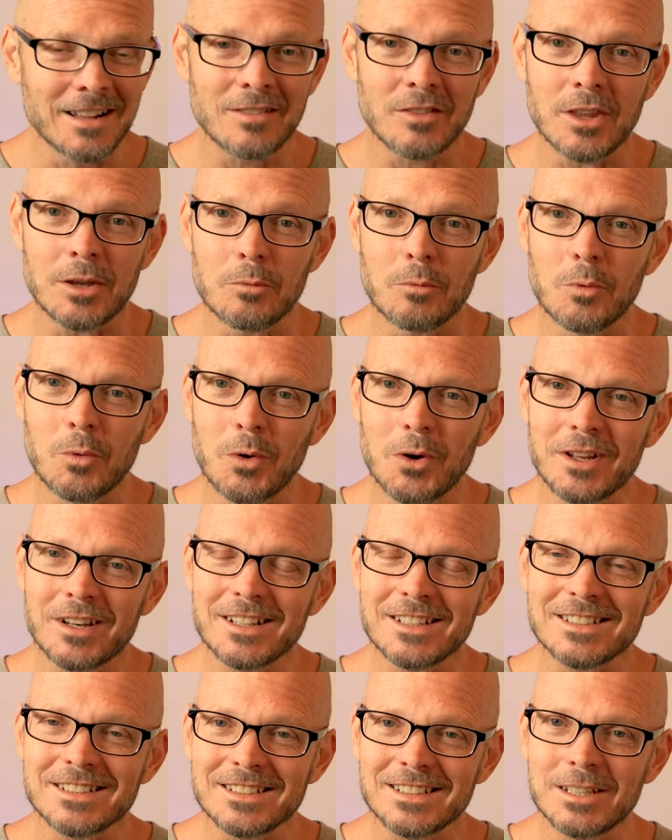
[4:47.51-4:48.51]
They want
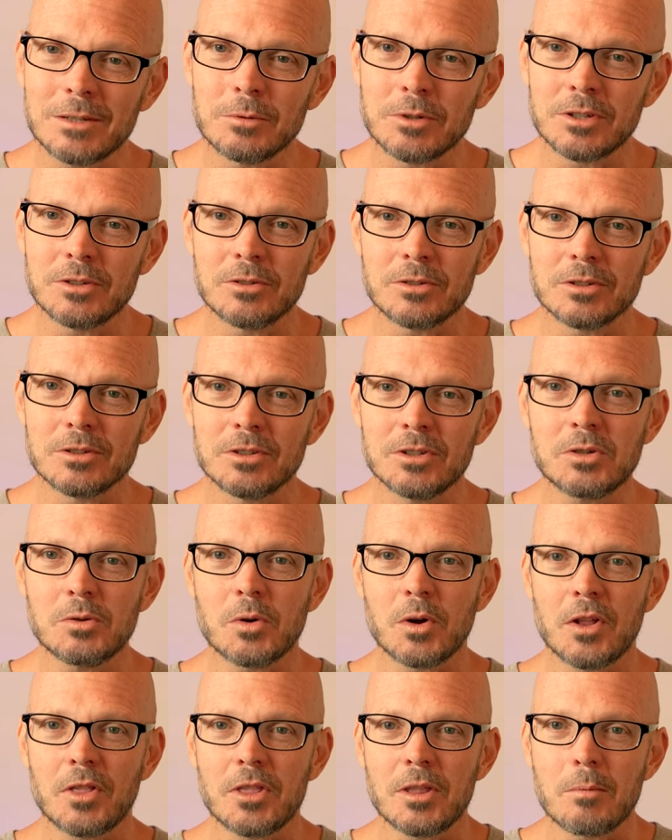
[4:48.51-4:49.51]
to see what you can
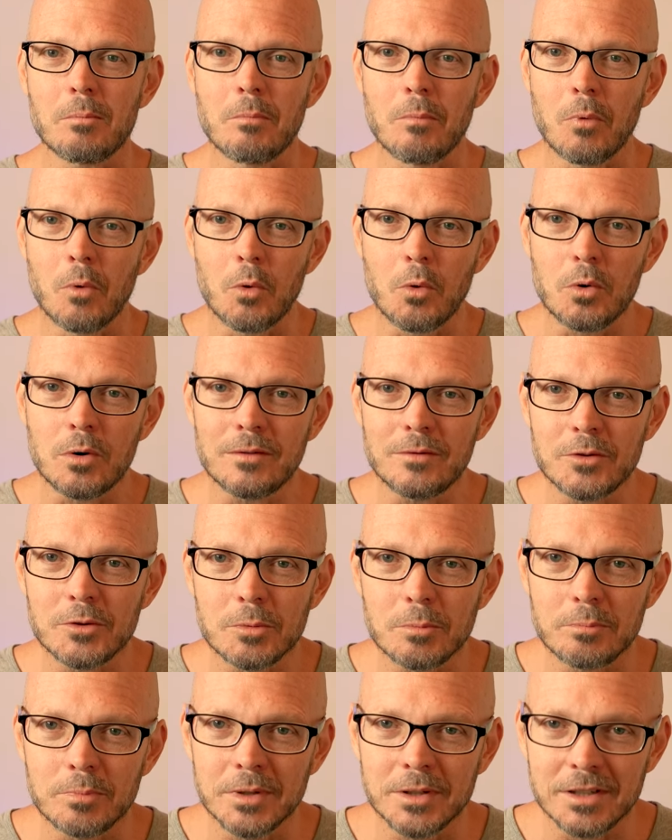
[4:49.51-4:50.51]
do. And the more of your
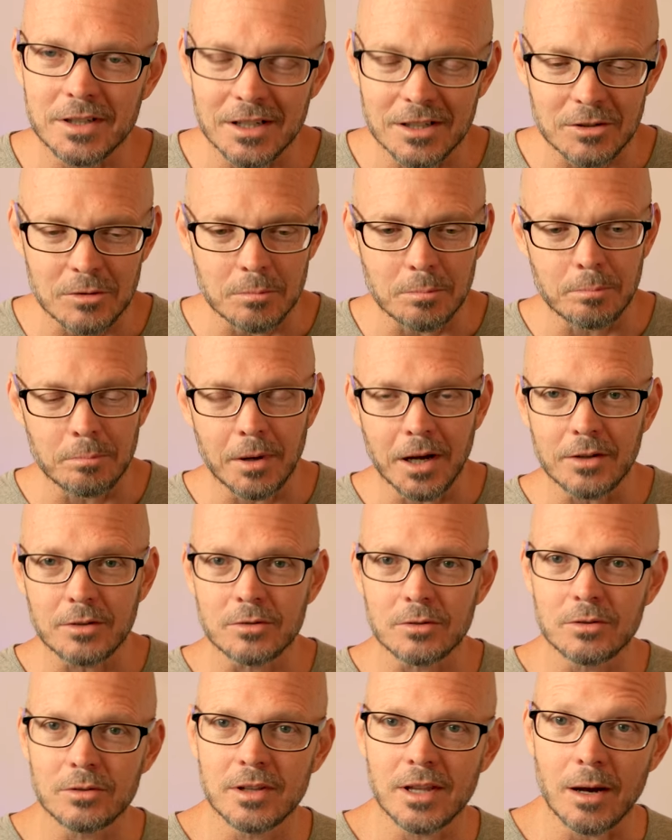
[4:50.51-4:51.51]
ability to
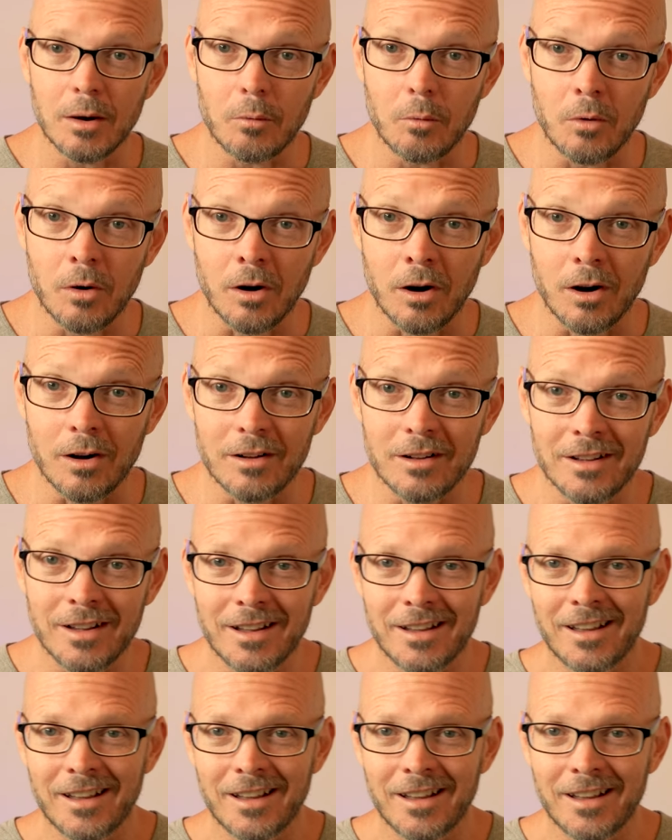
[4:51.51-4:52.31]
bust through that wall